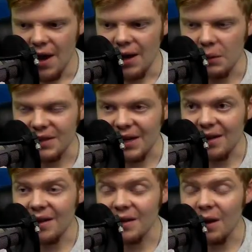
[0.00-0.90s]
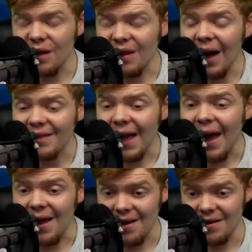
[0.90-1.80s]
And I was like, a
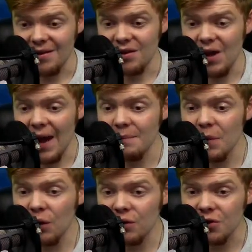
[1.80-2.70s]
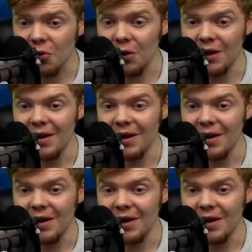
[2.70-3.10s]
latte. You add milk to it.